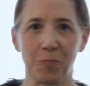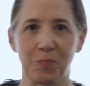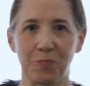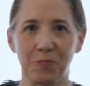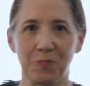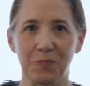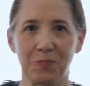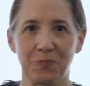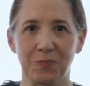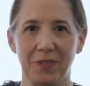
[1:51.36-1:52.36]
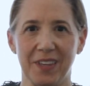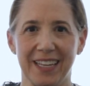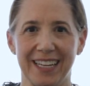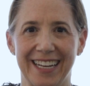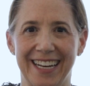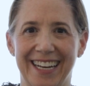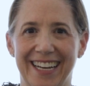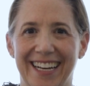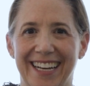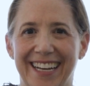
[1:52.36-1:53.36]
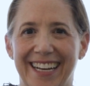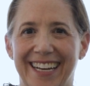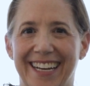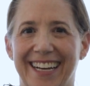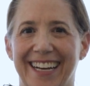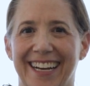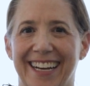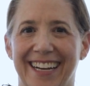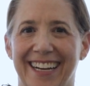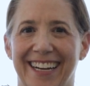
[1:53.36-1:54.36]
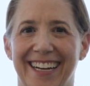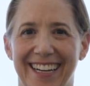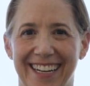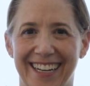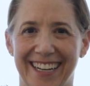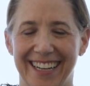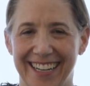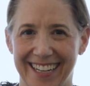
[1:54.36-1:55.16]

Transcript: (silence)